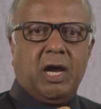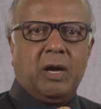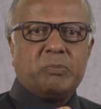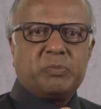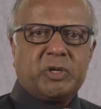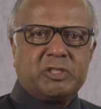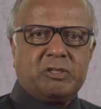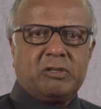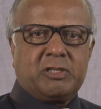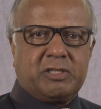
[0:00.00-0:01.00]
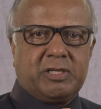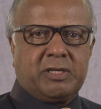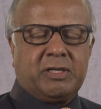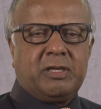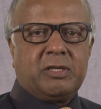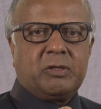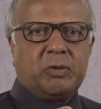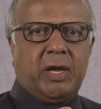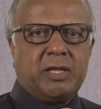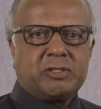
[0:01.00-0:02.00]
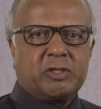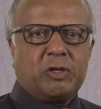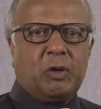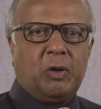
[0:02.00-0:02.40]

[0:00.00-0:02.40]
I'm personally there to answer